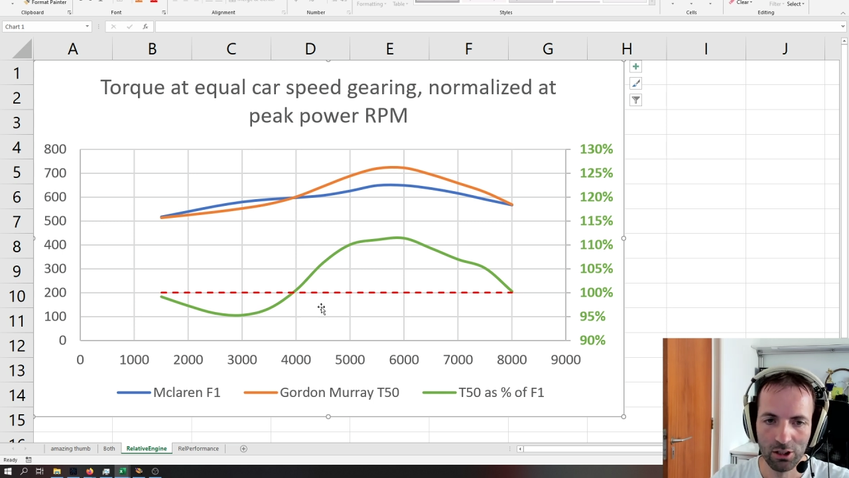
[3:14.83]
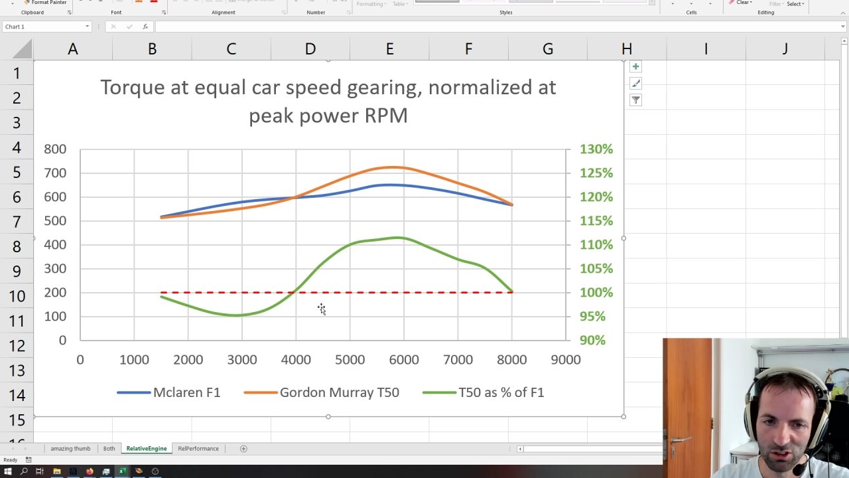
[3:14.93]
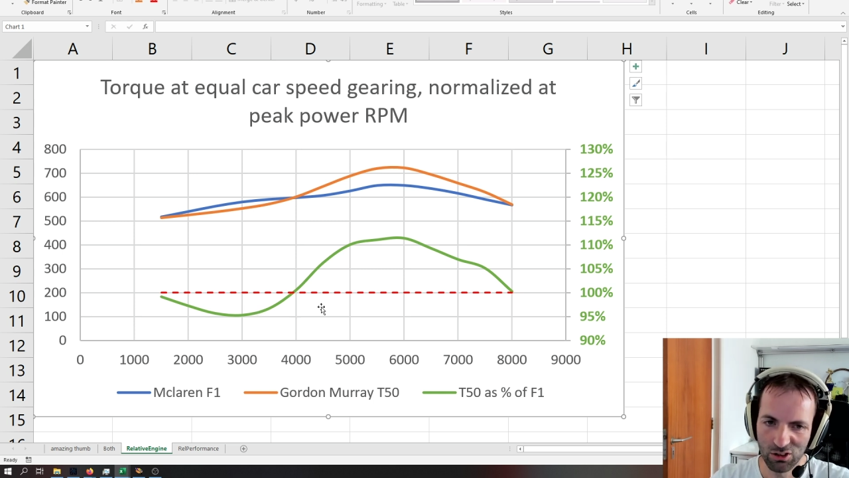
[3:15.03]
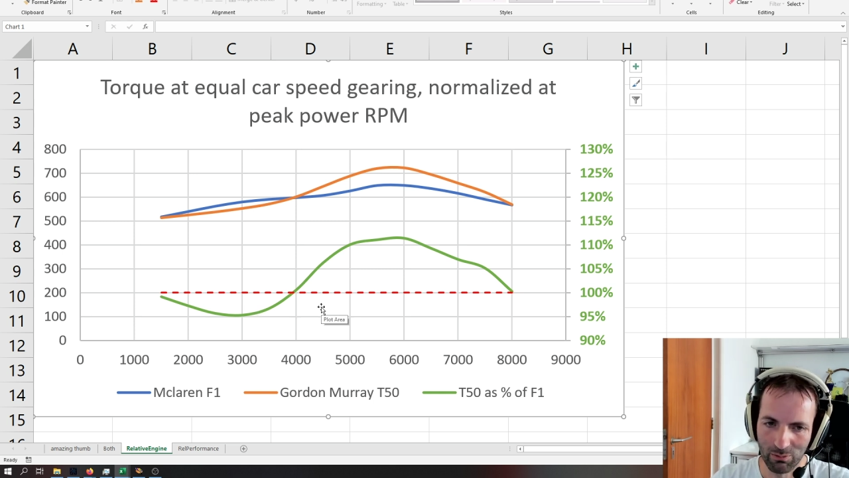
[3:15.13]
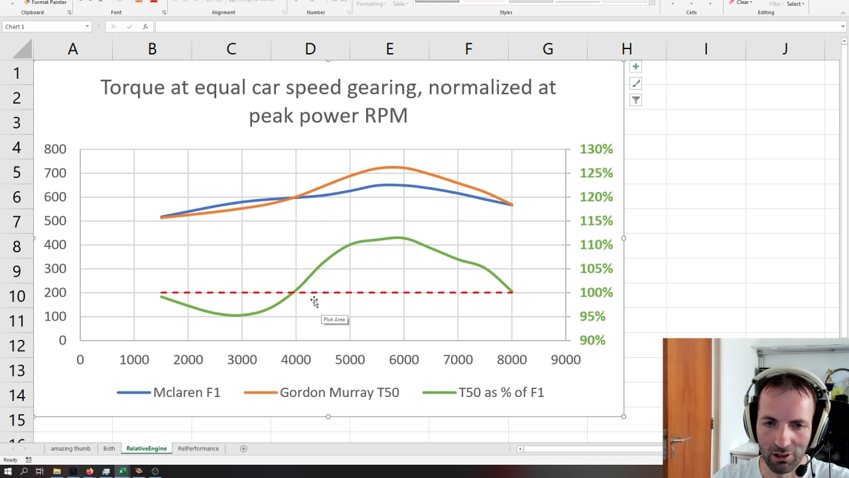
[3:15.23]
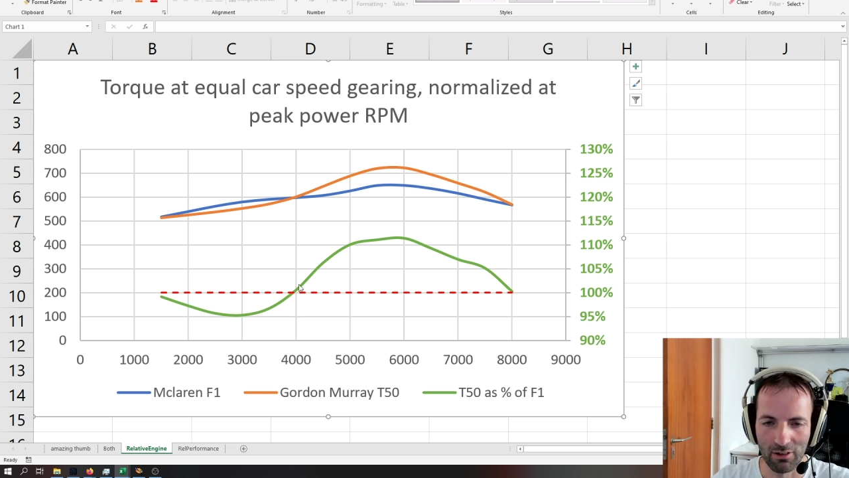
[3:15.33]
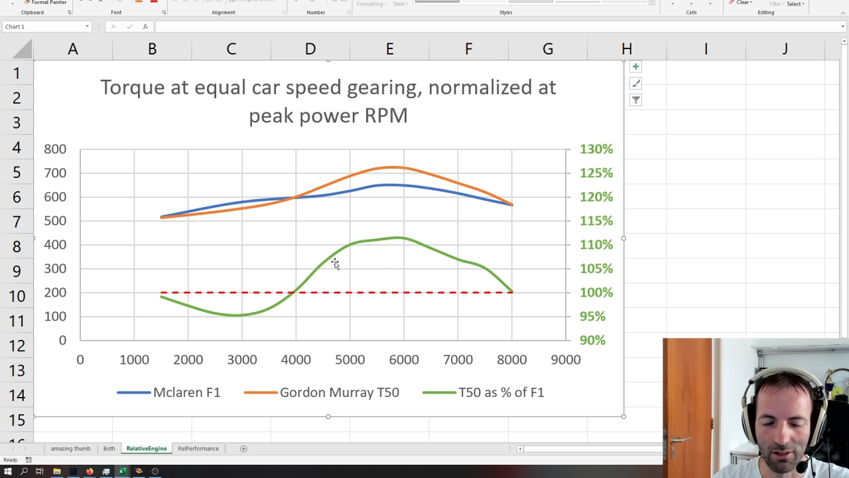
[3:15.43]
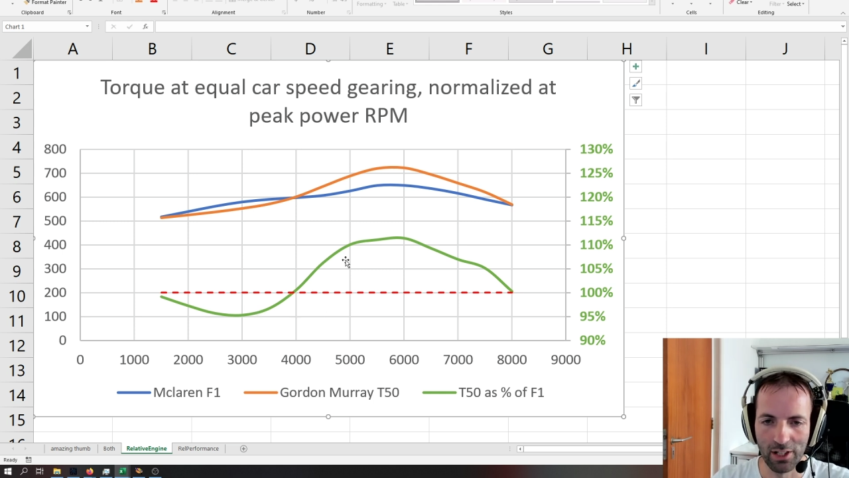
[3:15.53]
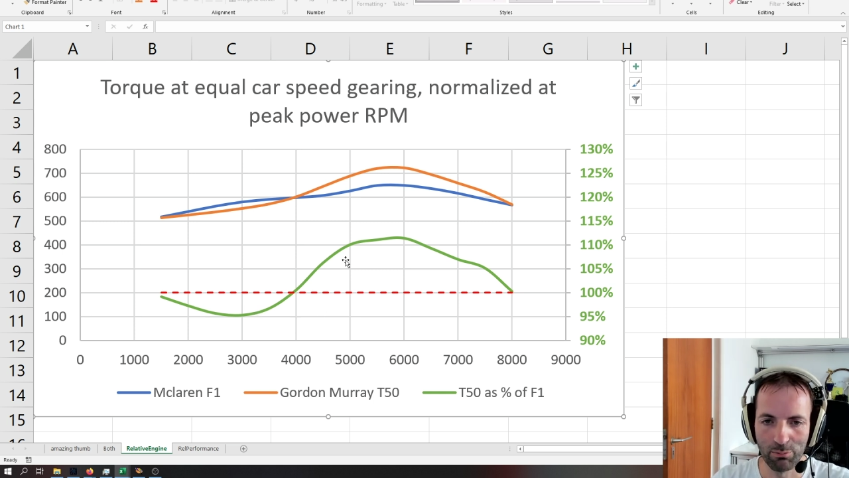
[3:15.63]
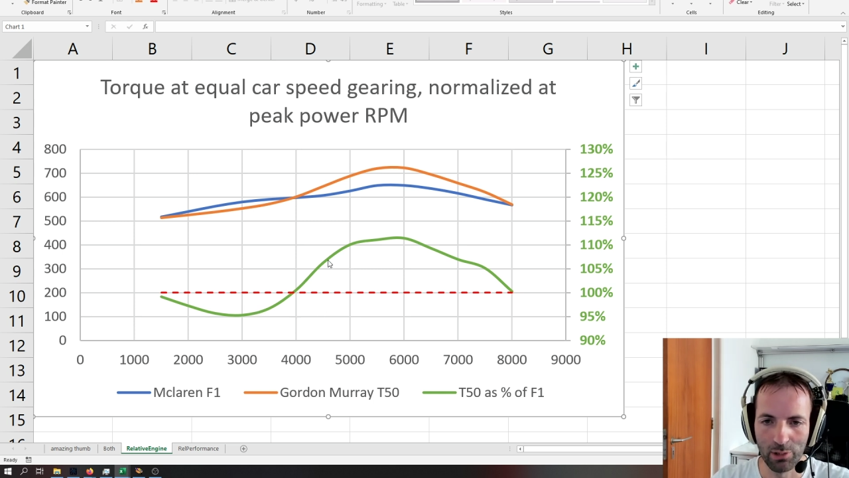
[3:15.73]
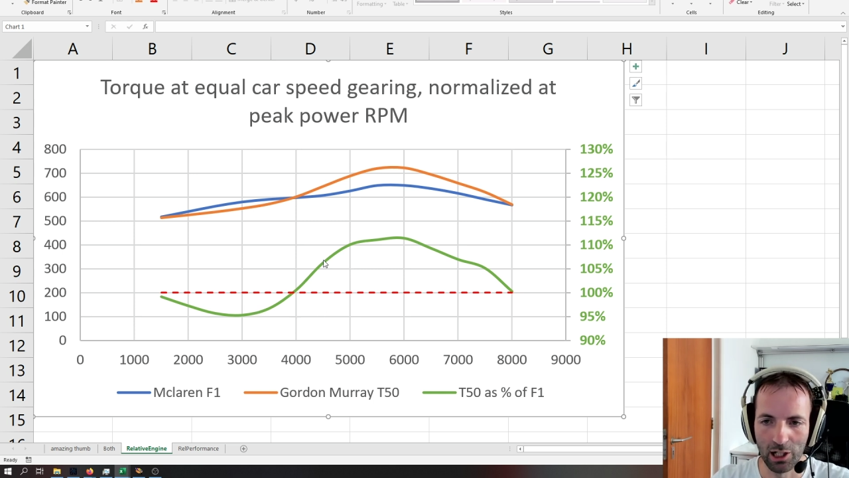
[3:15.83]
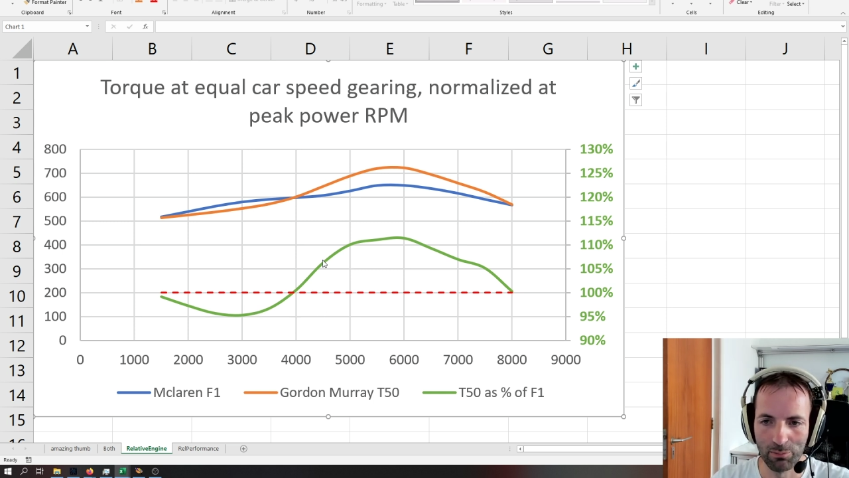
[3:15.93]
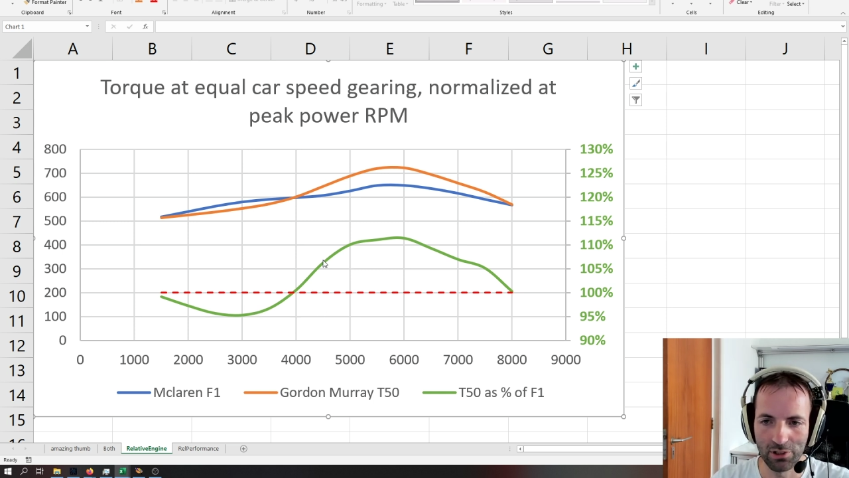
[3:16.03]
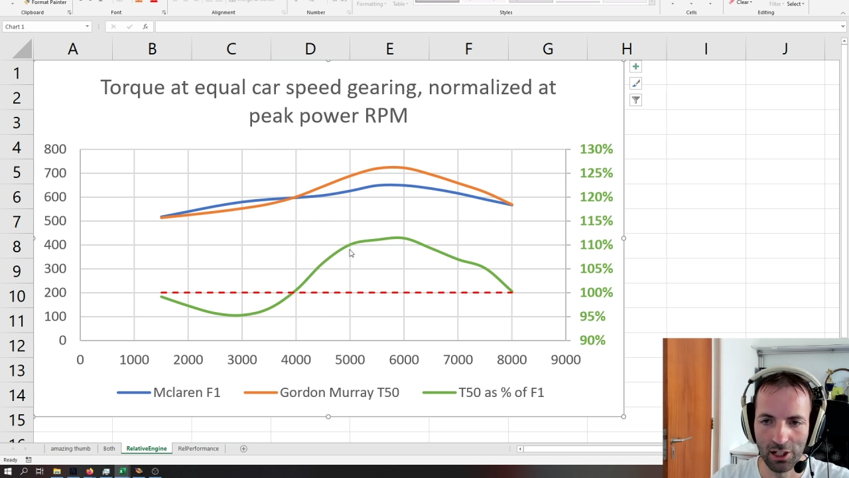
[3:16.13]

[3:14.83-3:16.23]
somewhere around that perhaps.